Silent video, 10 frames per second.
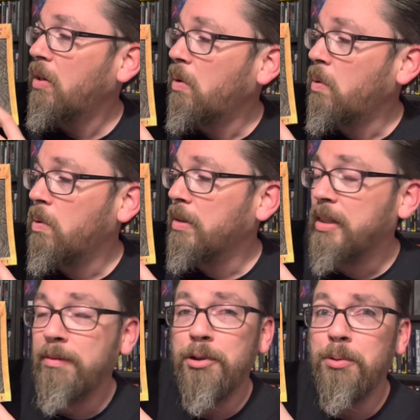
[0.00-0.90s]
or
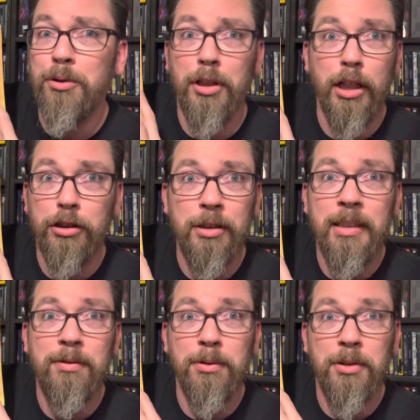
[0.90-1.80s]
if you touch
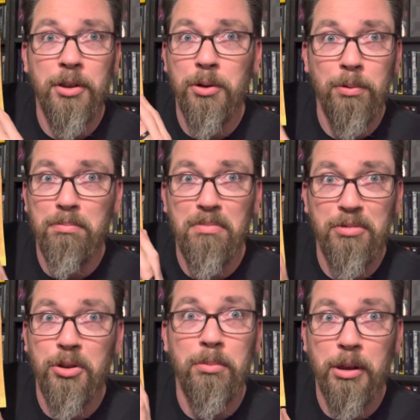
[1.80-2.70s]
these for too
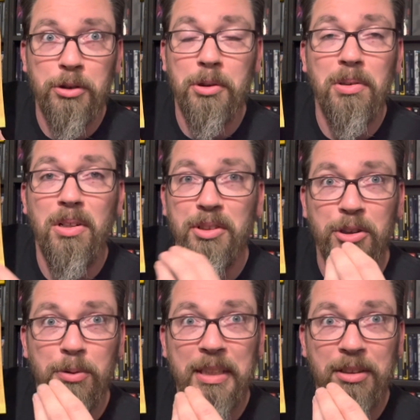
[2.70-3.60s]
long, the
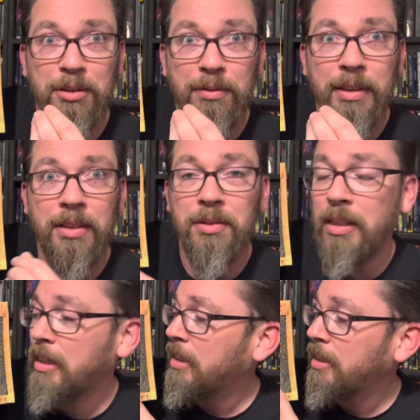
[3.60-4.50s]
grease on your fingers,
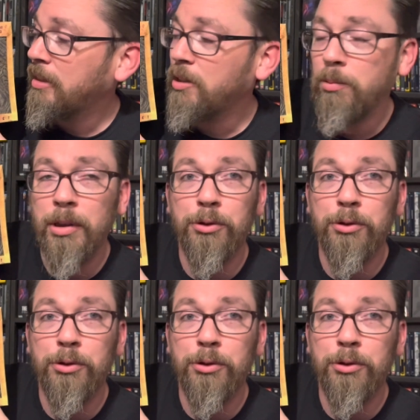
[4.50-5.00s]
these will